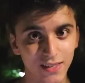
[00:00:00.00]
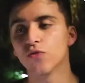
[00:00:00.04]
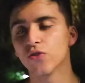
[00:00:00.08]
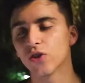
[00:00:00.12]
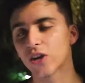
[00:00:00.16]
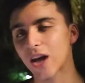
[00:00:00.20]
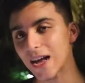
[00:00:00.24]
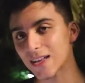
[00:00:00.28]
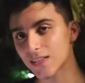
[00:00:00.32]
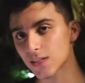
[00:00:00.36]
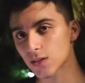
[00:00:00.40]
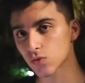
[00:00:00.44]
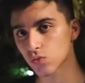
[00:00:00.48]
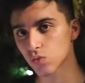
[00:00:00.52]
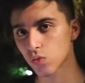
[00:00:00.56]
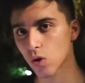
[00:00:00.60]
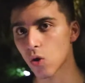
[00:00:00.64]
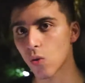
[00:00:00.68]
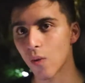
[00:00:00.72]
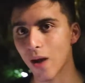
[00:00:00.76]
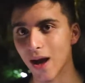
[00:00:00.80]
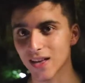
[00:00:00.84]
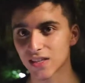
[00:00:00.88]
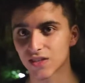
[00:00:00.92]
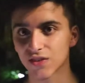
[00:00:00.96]
So if your guys'
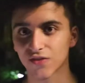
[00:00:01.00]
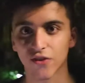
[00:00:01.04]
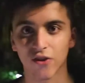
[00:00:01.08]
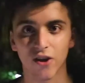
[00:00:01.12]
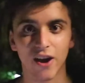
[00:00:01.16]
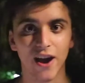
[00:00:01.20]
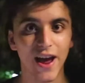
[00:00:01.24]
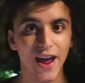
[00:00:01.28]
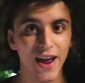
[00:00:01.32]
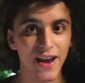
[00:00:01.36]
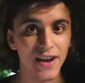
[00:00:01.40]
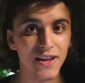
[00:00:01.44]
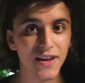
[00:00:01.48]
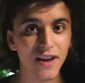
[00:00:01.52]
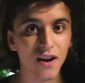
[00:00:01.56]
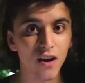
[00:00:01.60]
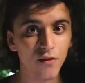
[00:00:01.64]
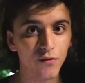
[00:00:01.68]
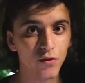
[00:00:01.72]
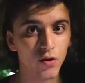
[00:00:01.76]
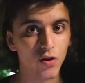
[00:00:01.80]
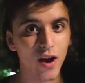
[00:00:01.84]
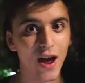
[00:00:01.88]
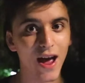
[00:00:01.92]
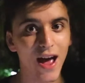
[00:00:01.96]
ROAS for any
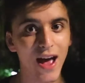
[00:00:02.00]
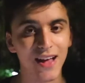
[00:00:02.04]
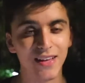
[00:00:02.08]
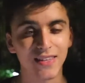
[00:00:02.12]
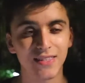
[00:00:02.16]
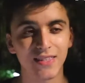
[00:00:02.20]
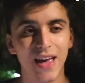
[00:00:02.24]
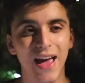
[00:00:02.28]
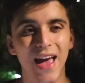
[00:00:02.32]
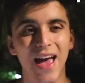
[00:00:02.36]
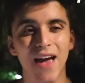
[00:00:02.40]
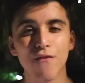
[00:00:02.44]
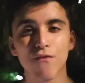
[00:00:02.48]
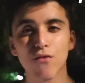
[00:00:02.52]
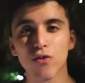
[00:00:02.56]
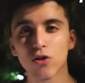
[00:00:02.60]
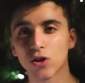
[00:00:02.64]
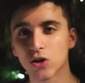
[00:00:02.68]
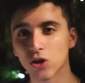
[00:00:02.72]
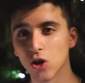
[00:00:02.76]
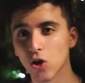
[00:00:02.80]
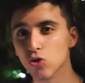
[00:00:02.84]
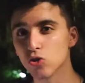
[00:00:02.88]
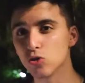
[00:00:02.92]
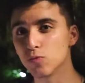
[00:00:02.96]
of your ads ever
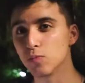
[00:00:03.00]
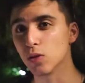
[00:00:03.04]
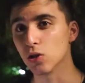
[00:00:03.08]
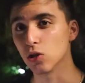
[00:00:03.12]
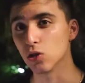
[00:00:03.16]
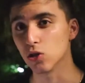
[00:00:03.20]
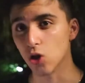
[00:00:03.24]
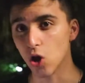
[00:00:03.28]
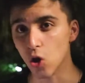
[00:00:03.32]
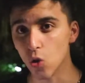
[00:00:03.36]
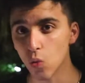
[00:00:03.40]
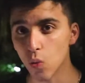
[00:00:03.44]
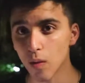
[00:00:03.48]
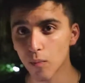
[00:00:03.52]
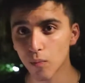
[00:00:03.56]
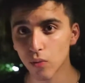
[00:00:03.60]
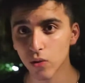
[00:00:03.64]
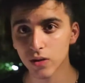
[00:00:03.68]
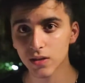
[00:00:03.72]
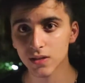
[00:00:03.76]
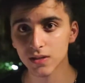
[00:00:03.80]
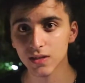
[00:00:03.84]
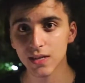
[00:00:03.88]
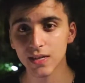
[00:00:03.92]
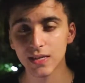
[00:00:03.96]
goes below
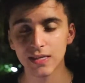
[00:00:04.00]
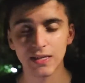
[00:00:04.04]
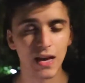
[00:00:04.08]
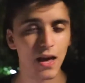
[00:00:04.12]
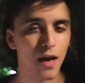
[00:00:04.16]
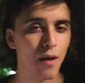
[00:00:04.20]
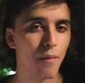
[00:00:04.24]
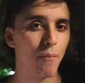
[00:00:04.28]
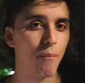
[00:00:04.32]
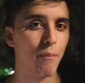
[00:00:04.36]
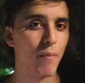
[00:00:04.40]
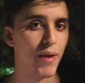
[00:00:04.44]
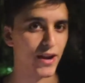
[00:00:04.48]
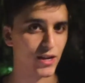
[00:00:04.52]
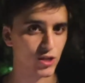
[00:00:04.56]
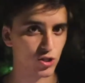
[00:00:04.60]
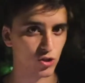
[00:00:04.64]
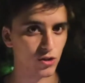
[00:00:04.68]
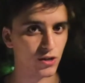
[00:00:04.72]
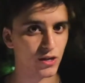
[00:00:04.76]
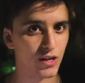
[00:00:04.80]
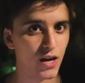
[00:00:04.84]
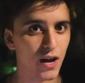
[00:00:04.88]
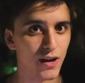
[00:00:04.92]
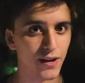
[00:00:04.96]
1.6, make
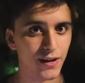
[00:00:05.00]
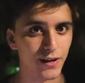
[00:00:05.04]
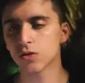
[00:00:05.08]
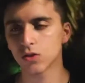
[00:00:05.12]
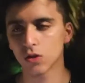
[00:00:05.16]
sure to cut it.